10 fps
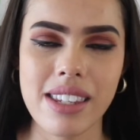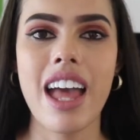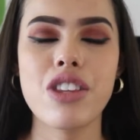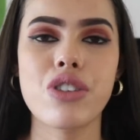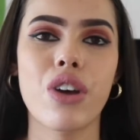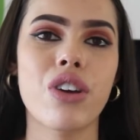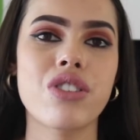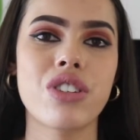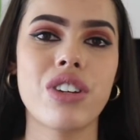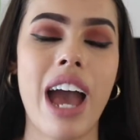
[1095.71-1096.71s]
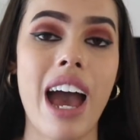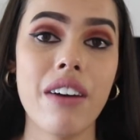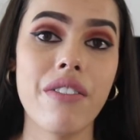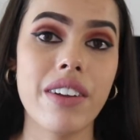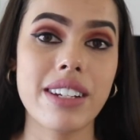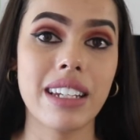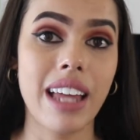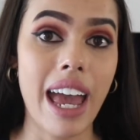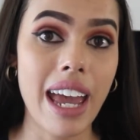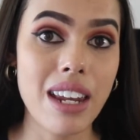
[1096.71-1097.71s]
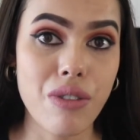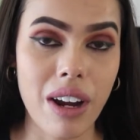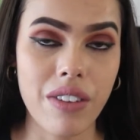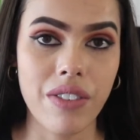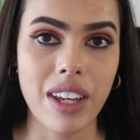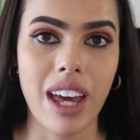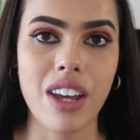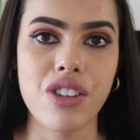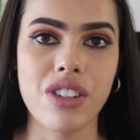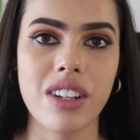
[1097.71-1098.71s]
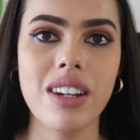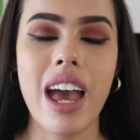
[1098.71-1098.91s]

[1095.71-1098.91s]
And so to have delayed gratification,